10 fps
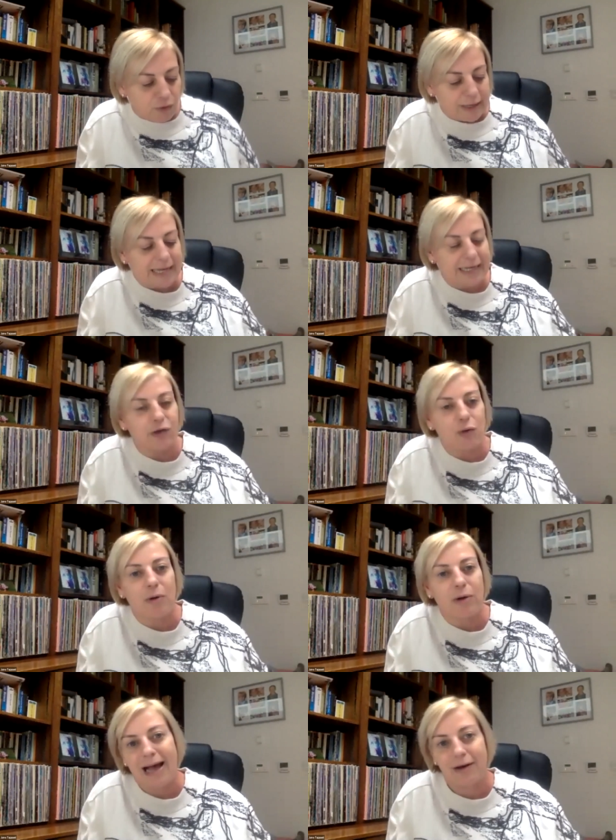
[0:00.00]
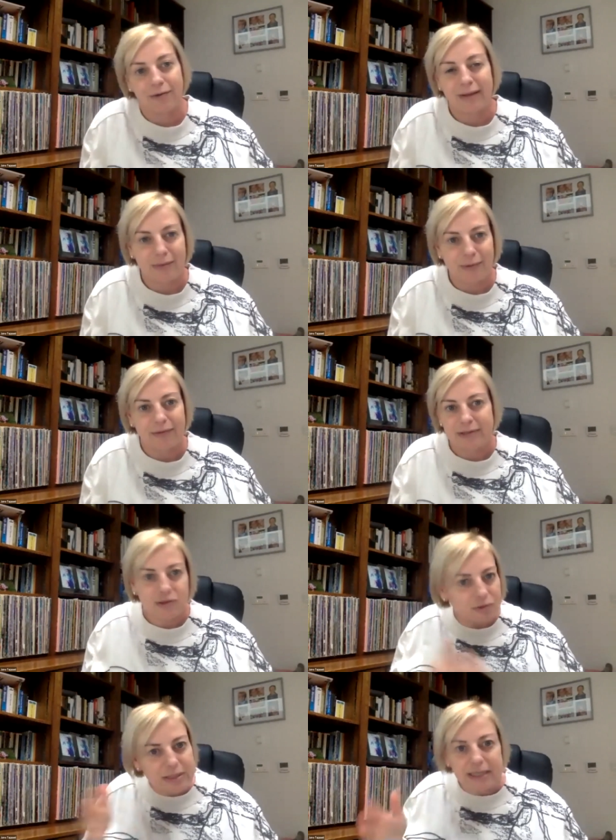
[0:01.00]
getting your book out there, whether
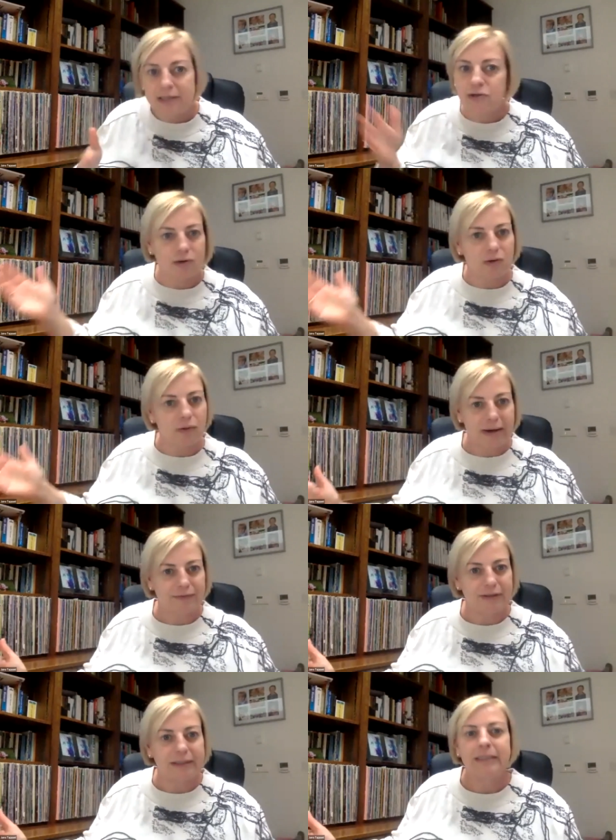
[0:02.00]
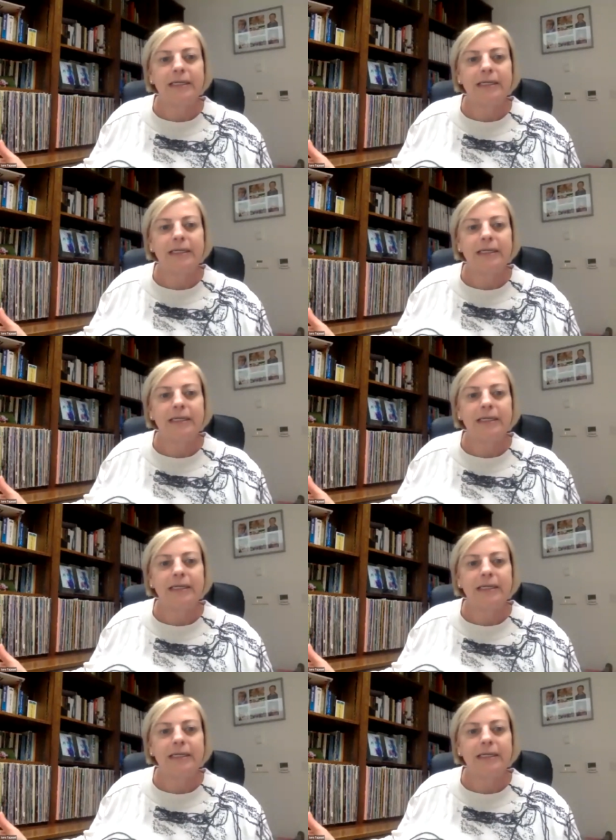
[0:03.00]
it's through TikTok or wherever.